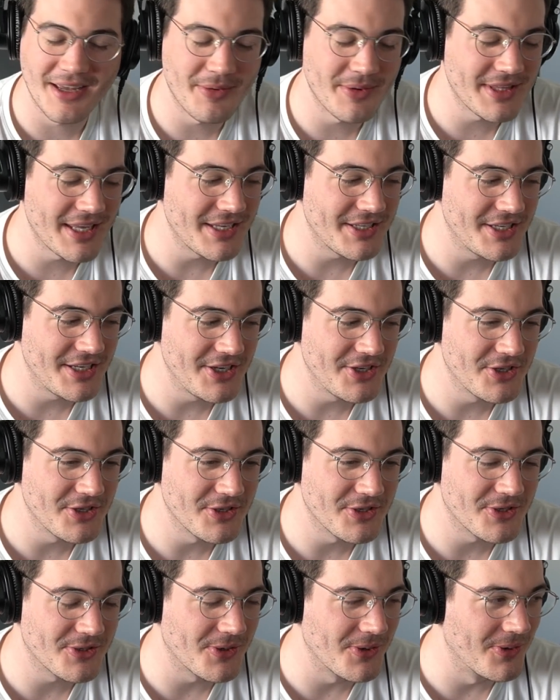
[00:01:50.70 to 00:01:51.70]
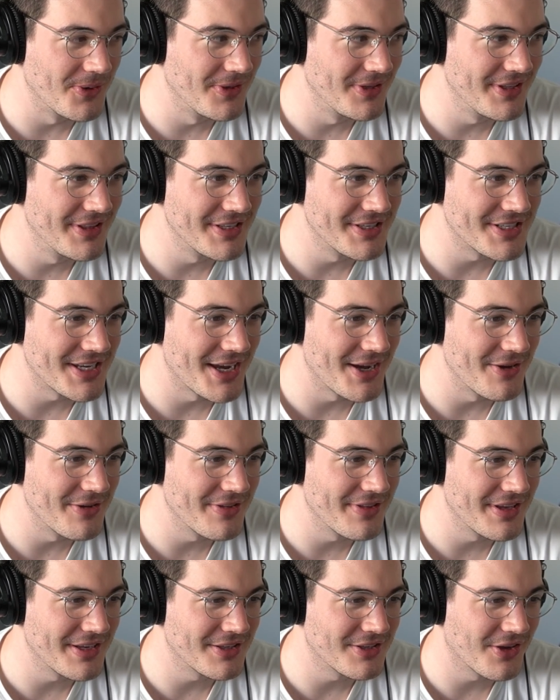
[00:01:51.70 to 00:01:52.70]
that what they teach in school in the
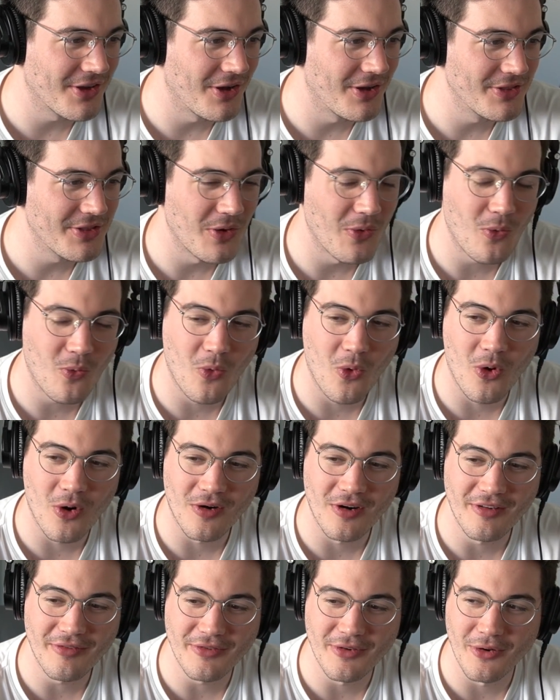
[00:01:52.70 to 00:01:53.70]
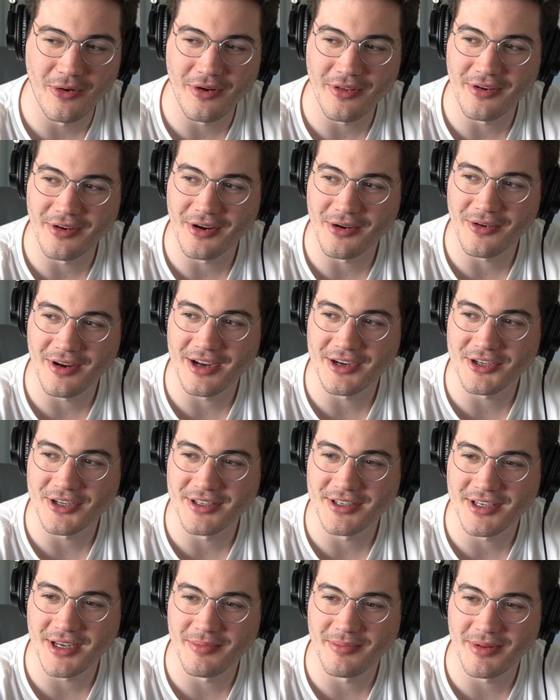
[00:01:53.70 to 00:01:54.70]
South? They call it the War of Northern
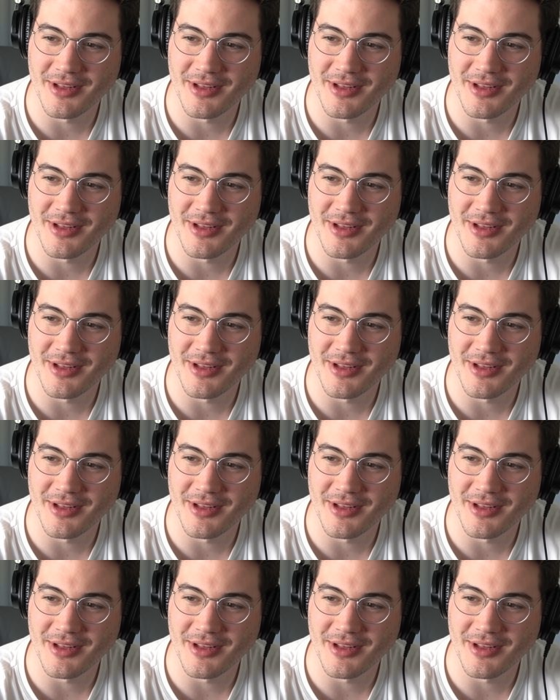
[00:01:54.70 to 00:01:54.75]
Aggression some